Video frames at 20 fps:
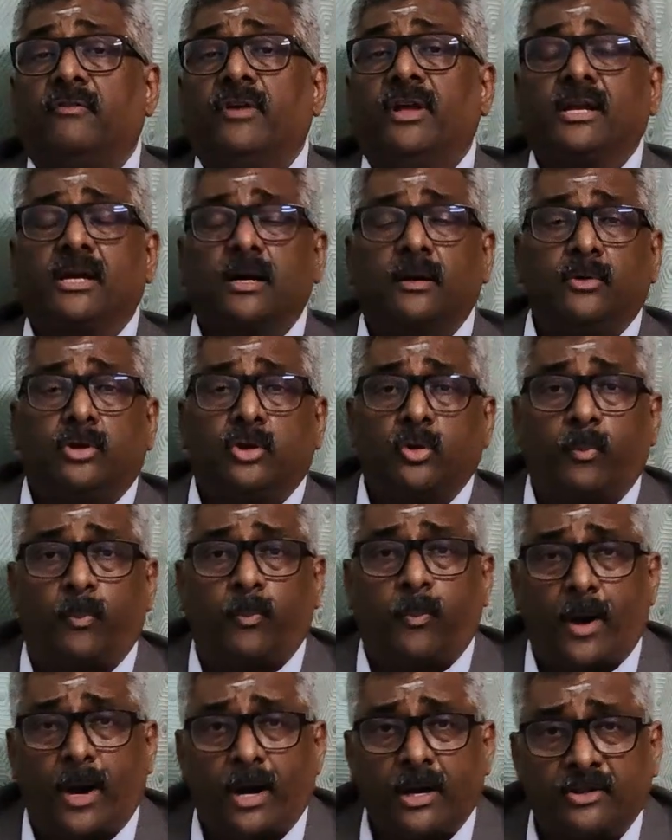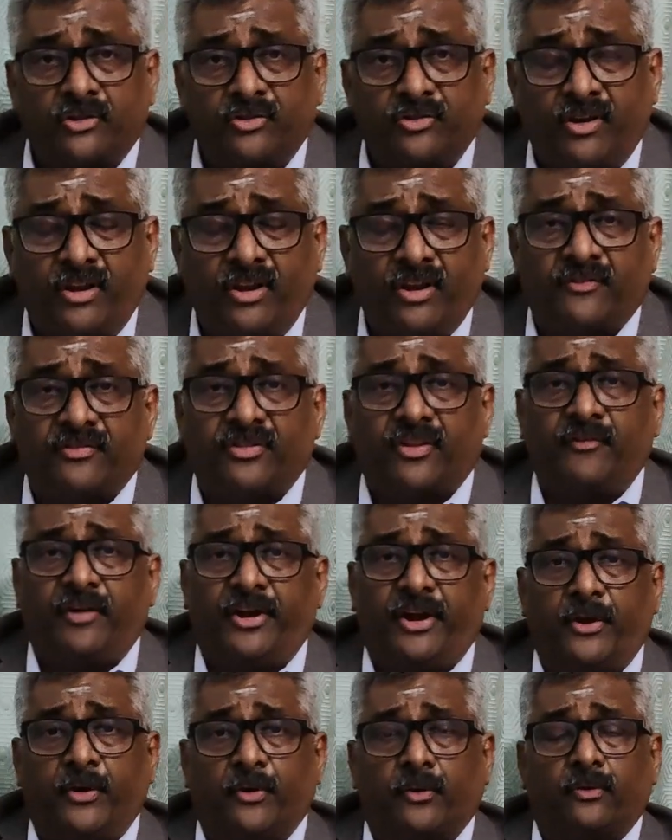Welcome to part 3 of the
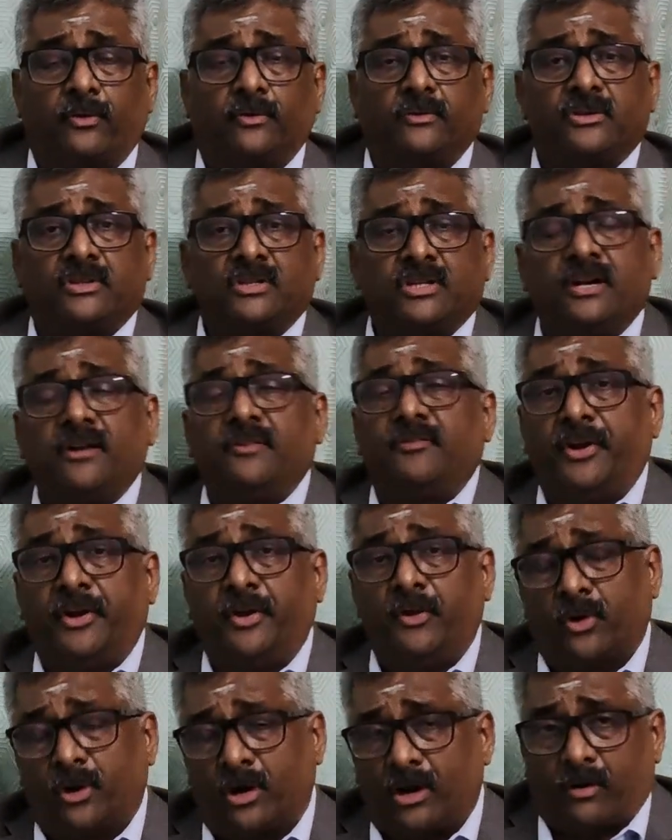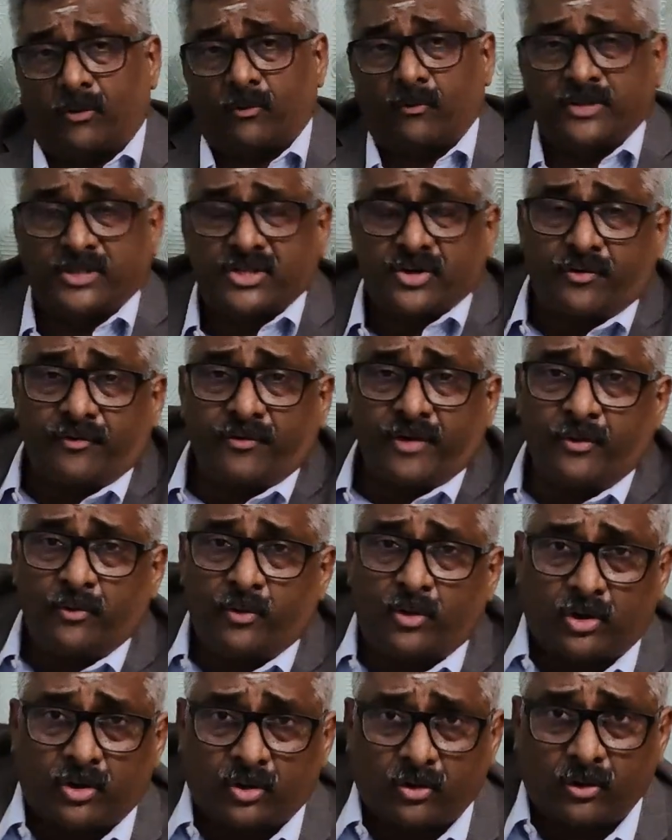video, third video or whichever way you
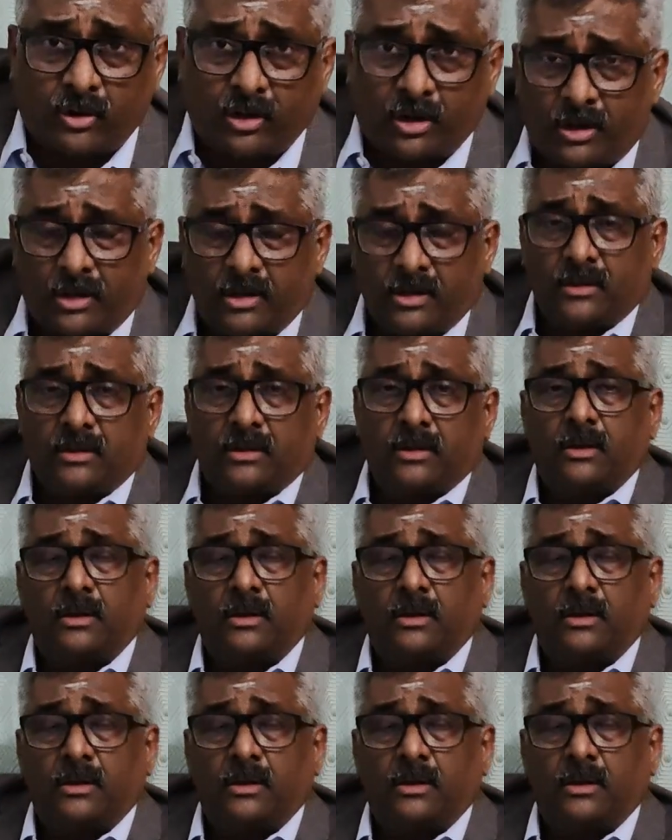want to call.